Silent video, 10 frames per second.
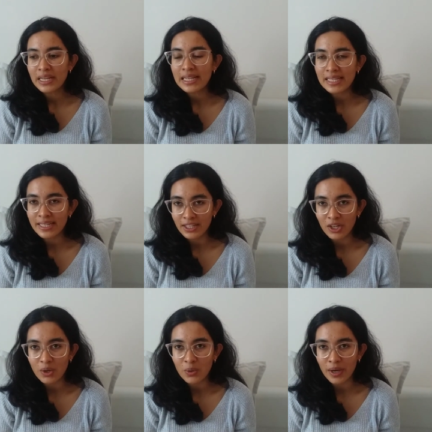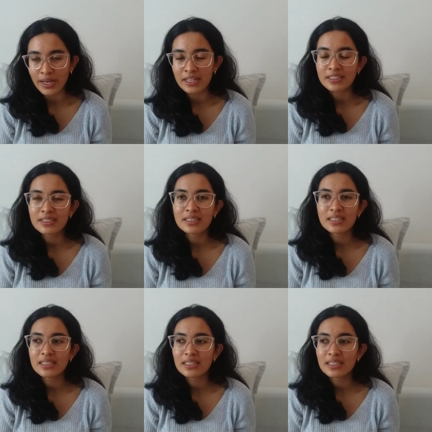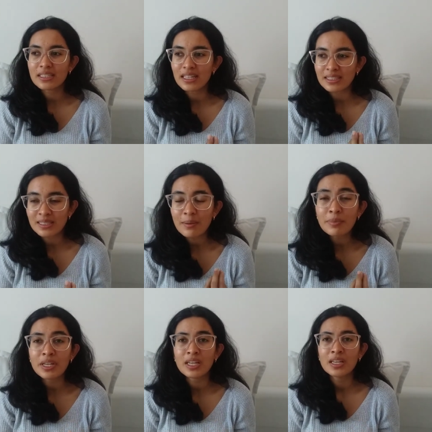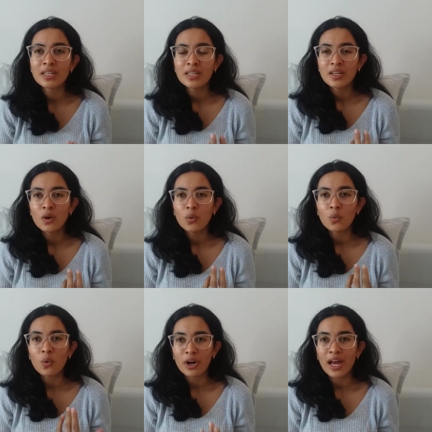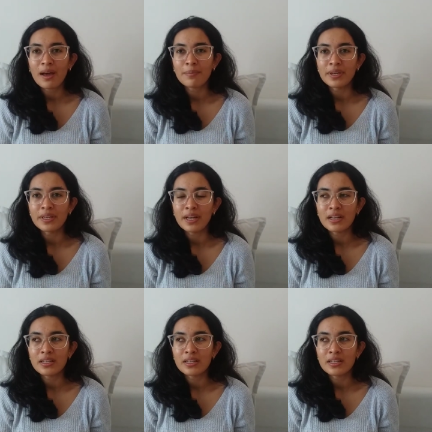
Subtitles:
letting go and accepting what happened,